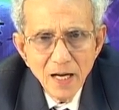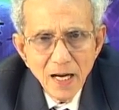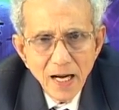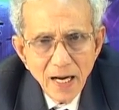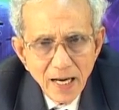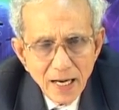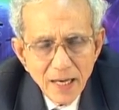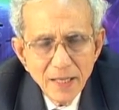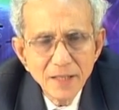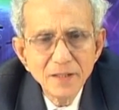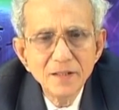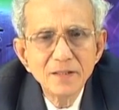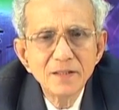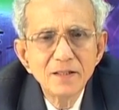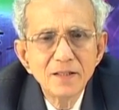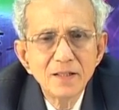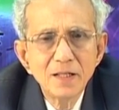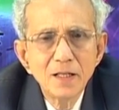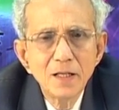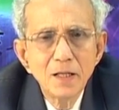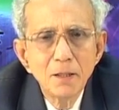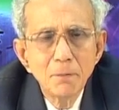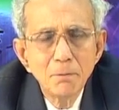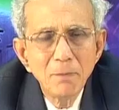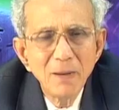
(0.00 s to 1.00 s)
and
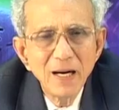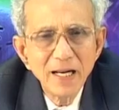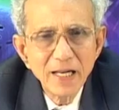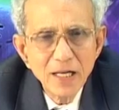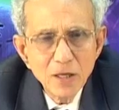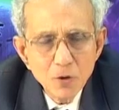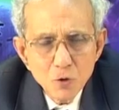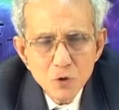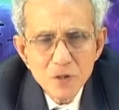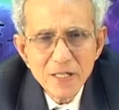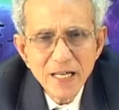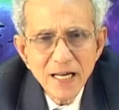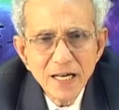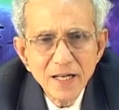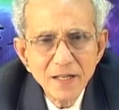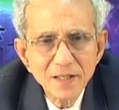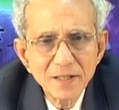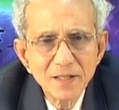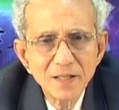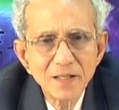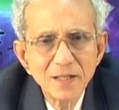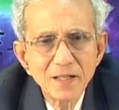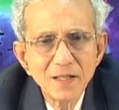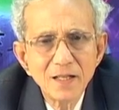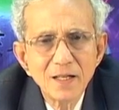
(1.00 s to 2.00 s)
by using
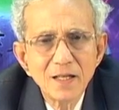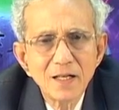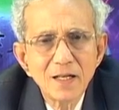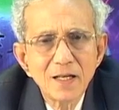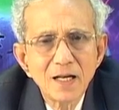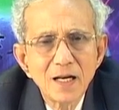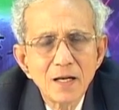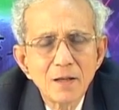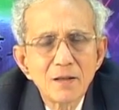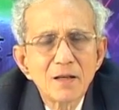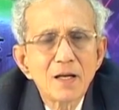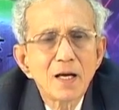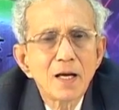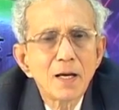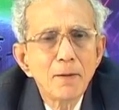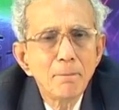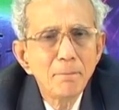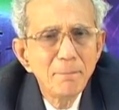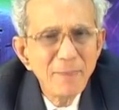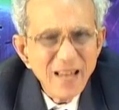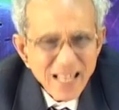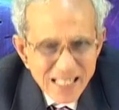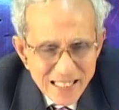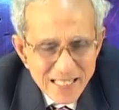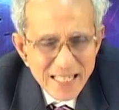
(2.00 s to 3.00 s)

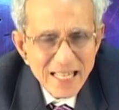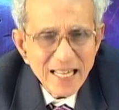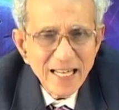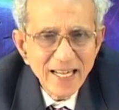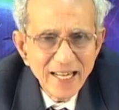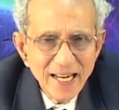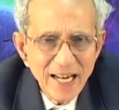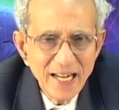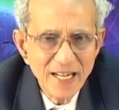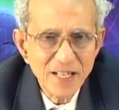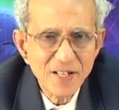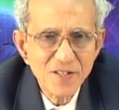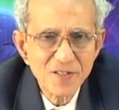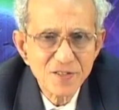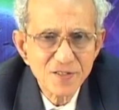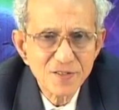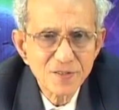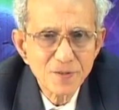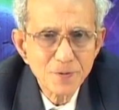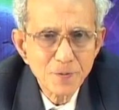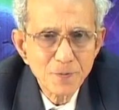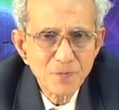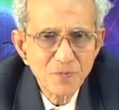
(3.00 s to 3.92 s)
basic gates